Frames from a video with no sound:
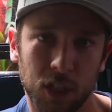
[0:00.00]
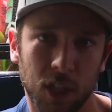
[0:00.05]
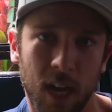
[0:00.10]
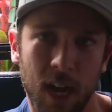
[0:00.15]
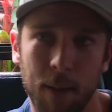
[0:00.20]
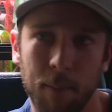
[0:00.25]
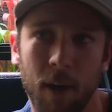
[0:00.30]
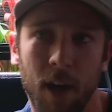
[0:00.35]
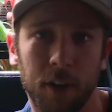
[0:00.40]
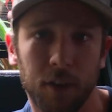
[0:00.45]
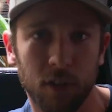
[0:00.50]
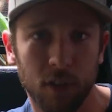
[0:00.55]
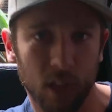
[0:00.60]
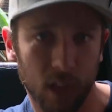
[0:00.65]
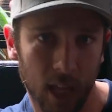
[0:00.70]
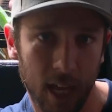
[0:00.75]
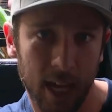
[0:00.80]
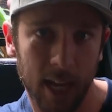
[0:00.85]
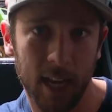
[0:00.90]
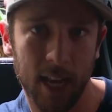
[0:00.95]
time under the
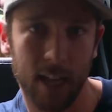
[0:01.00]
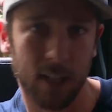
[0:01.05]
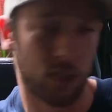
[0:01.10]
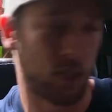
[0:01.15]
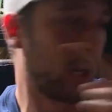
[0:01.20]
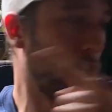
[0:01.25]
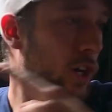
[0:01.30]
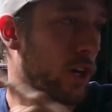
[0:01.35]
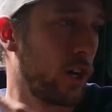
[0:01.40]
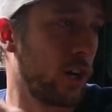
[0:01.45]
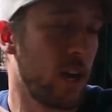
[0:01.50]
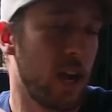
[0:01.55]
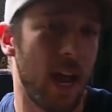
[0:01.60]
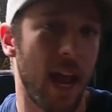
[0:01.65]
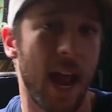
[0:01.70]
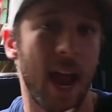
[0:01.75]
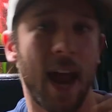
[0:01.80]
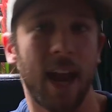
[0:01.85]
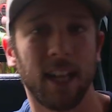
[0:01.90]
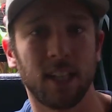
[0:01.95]
light as her,
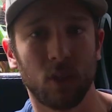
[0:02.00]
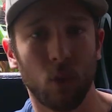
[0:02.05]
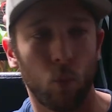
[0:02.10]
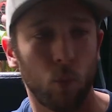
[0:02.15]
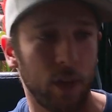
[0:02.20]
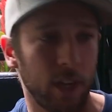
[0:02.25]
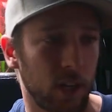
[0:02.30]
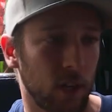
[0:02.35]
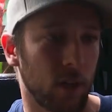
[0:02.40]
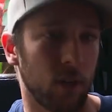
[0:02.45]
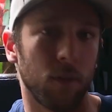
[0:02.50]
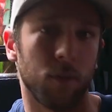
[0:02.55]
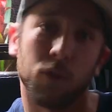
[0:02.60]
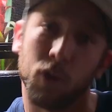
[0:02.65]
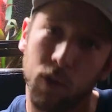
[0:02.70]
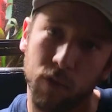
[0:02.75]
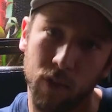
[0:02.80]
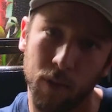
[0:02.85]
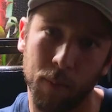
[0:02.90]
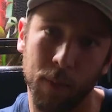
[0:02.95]
and it's a weaker
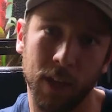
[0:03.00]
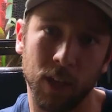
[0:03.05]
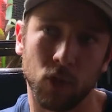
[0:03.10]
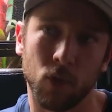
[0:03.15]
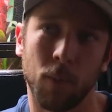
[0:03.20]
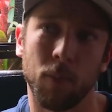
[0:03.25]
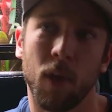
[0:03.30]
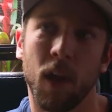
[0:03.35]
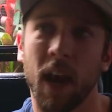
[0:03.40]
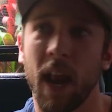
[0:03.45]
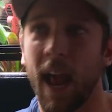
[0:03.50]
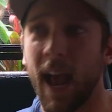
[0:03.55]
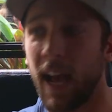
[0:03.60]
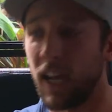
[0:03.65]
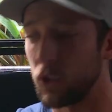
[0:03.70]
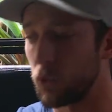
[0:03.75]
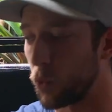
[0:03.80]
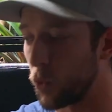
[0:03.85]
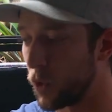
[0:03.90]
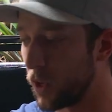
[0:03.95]
UVB, so I'm not
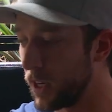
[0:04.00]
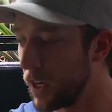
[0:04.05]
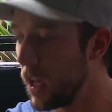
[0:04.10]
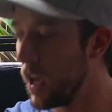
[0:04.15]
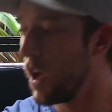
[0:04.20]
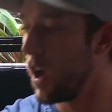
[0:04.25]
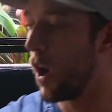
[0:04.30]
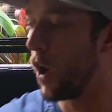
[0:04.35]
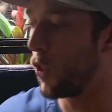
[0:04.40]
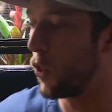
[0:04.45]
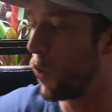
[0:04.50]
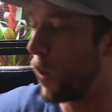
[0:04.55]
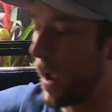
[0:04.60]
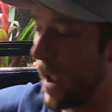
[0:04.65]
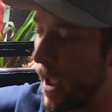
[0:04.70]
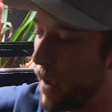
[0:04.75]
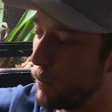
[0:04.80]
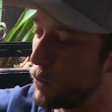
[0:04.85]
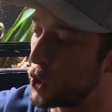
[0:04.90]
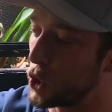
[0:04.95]
as worried, although I
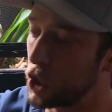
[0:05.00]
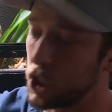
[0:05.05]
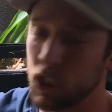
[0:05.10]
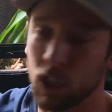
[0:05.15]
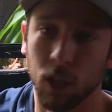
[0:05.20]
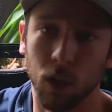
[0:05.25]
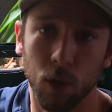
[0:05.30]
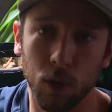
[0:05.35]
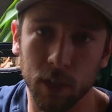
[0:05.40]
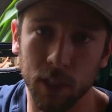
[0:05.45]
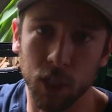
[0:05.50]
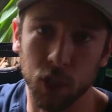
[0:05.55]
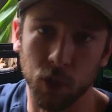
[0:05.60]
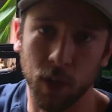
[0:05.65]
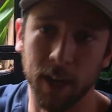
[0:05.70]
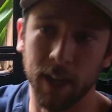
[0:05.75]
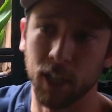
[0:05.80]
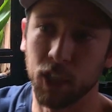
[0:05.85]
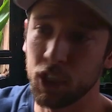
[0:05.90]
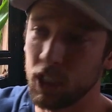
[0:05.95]
am slowly
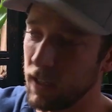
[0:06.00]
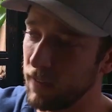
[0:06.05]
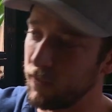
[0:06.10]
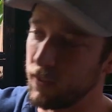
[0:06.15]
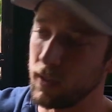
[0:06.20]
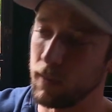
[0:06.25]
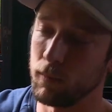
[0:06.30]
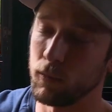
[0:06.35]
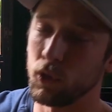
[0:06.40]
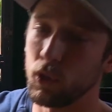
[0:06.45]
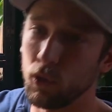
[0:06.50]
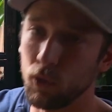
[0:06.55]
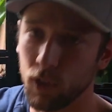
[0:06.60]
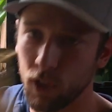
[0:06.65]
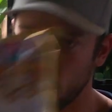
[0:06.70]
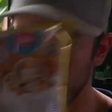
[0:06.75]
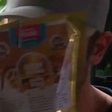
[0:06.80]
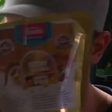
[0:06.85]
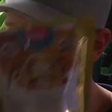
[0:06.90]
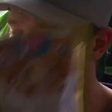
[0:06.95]
trying to shift him to
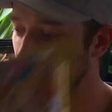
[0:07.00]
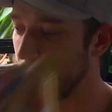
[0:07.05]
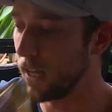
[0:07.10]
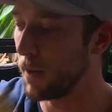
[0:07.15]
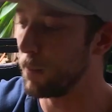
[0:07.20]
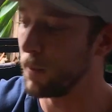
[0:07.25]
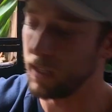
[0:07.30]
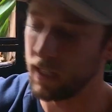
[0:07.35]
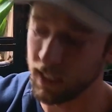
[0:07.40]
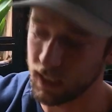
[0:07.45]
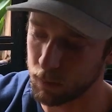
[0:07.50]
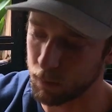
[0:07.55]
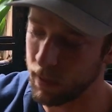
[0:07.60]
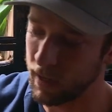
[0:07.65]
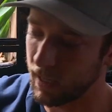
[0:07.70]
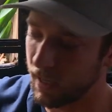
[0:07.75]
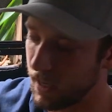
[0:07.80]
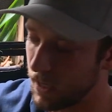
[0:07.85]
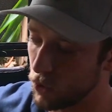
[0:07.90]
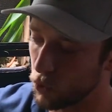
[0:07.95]
the Arcadia, but he's
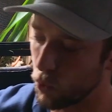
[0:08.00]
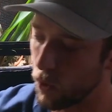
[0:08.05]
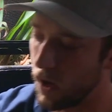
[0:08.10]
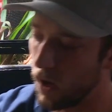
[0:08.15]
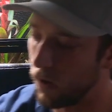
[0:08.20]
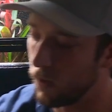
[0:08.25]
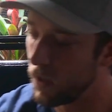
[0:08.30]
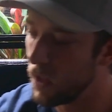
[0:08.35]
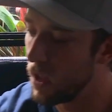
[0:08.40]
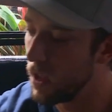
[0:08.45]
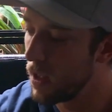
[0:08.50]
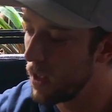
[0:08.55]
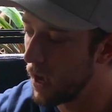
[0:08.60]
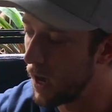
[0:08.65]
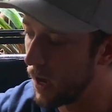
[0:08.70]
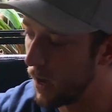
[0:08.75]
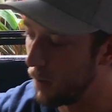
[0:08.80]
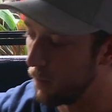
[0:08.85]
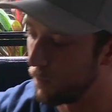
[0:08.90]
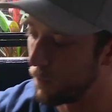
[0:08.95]
picky as well.
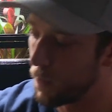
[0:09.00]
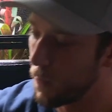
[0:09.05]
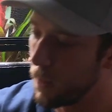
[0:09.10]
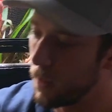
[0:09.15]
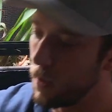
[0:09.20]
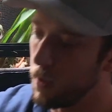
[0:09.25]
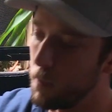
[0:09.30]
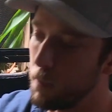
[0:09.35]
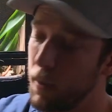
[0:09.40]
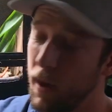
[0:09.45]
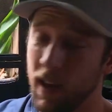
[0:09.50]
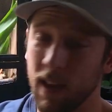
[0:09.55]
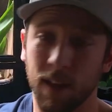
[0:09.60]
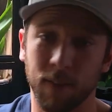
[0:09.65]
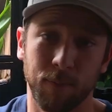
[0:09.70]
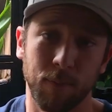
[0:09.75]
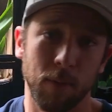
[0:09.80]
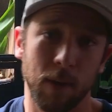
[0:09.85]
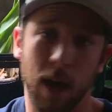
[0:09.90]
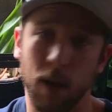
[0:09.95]
But
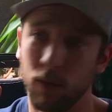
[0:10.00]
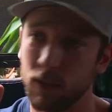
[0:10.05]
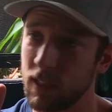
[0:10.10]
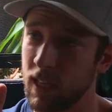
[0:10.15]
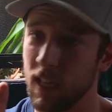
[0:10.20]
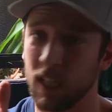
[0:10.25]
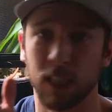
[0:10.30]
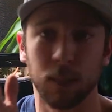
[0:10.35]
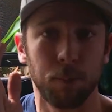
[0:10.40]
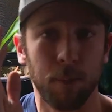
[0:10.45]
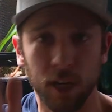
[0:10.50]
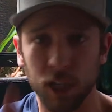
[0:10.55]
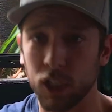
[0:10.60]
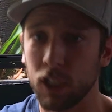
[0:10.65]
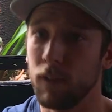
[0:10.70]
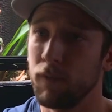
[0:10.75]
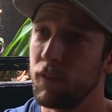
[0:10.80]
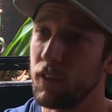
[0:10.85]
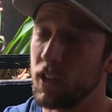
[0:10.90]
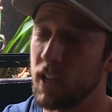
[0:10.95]
if I would say,
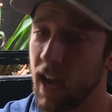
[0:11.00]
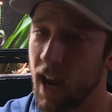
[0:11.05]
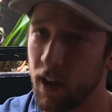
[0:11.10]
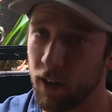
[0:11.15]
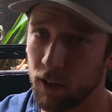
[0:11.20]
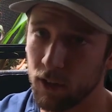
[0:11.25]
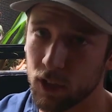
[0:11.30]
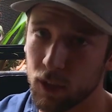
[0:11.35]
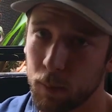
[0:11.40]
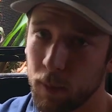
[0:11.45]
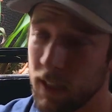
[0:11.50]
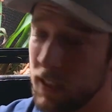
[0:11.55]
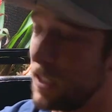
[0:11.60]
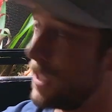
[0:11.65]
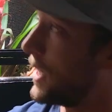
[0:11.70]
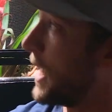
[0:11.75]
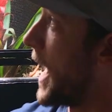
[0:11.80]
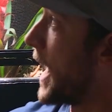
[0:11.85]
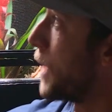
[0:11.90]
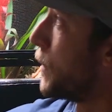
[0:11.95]
especially for diurnal
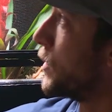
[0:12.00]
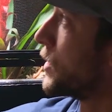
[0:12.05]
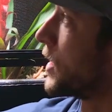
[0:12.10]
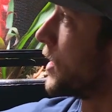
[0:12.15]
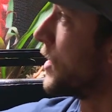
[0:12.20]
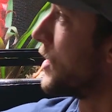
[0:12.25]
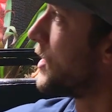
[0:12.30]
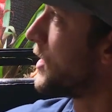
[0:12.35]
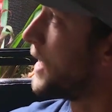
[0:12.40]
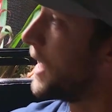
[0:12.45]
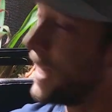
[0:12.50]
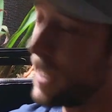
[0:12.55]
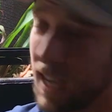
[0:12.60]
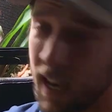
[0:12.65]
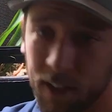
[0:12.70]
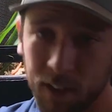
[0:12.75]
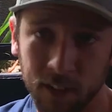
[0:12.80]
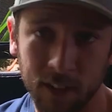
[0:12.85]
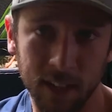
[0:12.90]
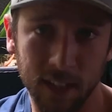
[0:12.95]
species, animals that are sitting
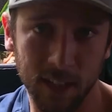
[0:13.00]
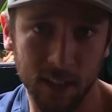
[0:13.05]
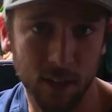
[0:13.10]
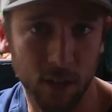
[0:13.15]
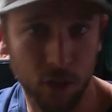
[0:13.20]
underneath